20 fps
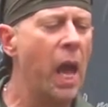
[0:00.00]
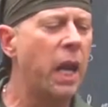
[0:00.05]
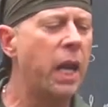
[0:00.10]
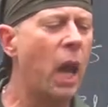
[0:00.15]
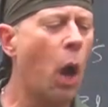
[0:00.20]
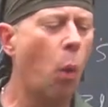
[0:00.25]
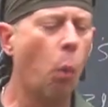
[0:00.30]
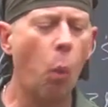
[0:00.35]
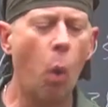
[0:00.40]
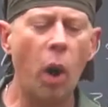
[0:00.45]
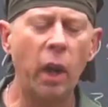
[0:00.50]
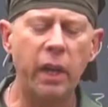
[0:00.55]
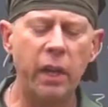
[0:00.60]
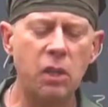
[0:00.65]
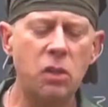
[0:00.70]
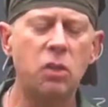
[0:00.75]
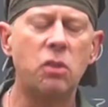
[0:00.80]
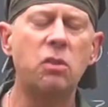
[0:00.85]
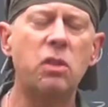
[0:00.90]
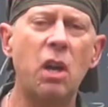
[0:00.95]
Now what
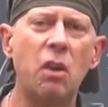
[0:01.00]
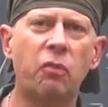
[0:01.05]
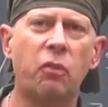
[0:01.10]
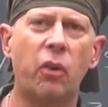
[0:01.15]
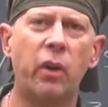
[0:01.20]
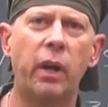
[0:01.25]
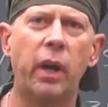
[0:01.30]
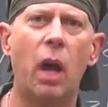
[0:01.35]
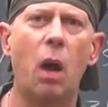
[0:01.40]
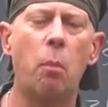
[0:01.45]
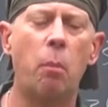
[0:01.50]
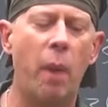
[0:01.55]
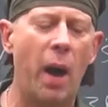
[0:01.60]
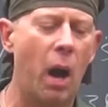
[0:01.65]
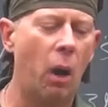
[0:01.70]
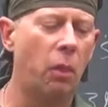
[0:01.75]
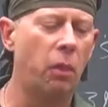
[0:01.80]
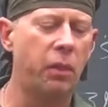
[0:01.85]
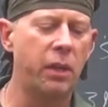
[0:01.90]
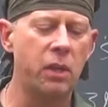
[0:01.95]
is different
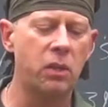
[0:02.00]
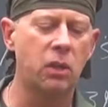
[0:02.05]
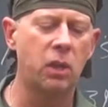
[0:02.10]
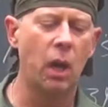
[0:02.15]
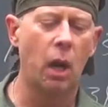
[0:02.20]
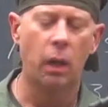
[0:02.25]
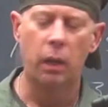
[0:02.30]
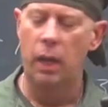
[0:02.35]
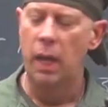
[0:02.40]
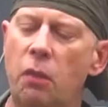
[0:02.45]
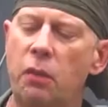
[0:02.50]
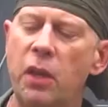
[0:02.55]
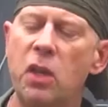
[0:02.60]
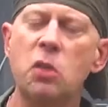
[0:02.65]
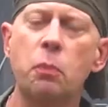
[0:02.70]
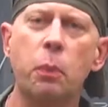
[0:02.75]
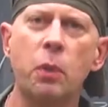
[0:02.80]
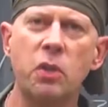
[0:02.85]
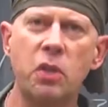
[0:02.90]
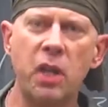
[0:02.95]
about this gun?
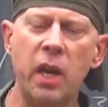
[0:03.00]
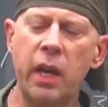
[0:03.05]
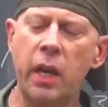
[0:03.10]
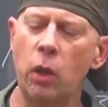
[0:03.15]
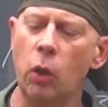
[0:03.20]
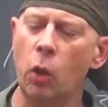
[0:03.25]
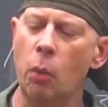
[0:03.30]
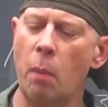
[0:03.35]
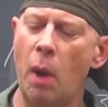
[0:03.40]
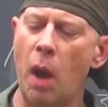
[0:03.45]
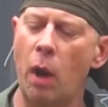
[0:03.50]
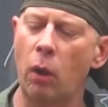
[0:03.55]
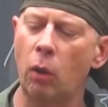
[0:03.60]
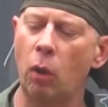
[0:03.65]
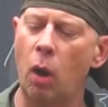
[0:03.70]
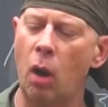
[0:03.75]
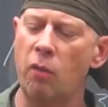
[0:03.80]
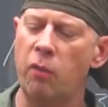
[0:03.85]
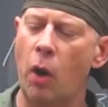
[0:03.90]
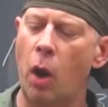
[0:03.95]
This particular
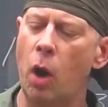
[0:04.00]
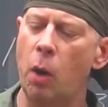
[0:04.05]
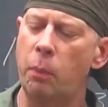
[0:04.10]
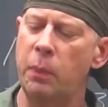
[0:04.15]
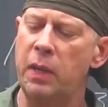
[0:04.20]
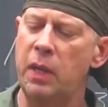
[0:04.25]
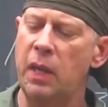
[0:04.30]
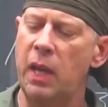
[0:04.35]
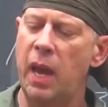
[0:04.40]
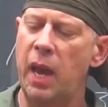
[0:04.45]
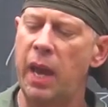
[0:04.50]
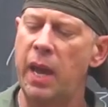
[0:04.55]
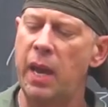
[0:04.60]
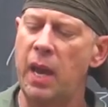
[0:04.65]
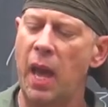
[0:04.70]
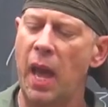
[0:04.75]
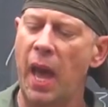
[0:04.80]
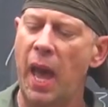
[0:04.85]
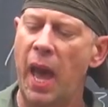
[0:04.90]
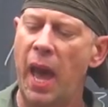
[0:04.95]
model of
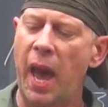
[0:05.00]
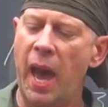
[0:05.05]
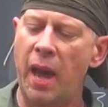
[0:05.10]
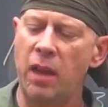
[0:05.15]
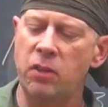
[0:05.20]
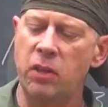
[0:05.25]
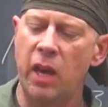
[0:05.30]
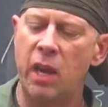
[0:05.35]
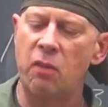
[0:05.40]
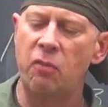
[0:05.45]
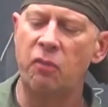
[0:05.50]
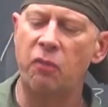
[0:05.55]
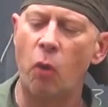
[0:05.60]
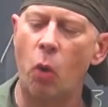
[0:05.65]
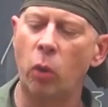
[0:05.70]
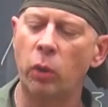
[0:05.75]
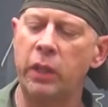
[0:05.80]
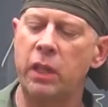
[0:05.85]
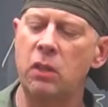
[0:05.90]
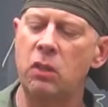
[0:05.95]
RPK has a
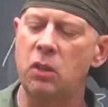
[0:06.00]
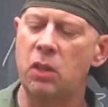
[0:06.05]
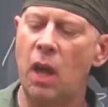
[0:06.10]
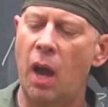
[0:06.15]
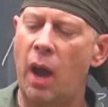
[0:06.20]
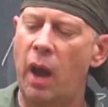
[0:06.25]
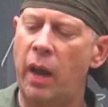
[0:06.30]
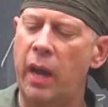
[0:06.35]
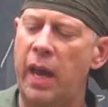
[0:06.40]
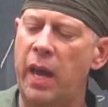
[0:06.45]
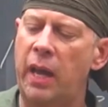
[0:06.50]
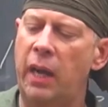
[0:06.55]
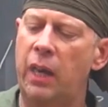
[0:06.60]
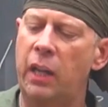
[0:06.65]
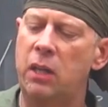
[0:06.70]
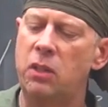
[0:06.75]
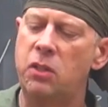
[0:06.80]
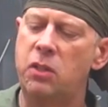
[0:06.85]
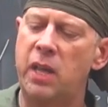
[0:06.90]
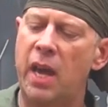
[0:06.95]
folding stock and
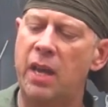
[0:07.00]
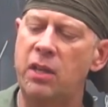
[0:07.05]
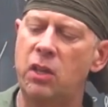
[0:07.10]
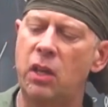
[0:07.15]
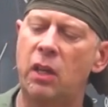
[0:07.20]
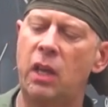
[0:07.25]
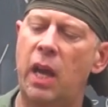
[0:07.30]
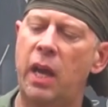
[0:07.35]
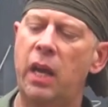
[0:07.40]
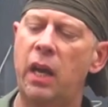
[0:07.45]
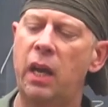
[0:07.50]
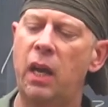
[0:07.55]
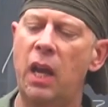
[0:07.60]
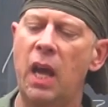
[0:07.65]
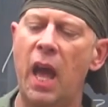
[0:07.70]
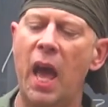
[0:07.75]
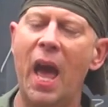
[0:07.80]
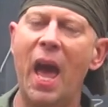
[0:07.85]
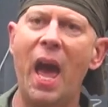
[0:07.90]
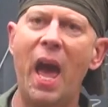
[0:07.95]
it is designated
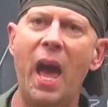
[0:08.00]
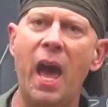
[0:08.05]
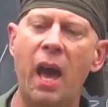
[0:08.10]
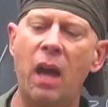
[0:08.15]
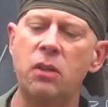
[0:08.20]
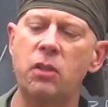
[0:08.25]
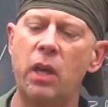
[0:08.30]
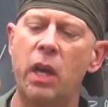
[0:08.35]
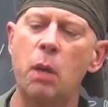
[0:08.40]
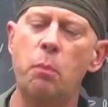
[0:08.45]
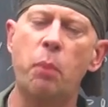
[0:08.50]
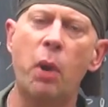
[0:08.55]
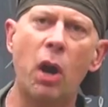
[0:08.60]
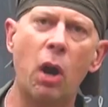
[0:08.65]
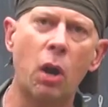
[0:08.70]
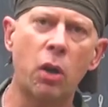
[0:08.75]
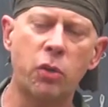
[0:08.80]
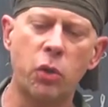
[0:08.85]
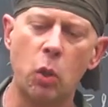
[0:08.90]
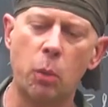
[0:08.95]
as a
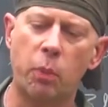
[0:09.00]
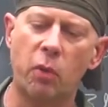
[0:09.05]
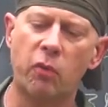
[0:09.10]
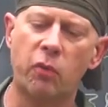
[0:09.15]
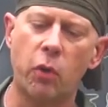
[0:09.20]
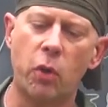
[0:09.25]
paratrooper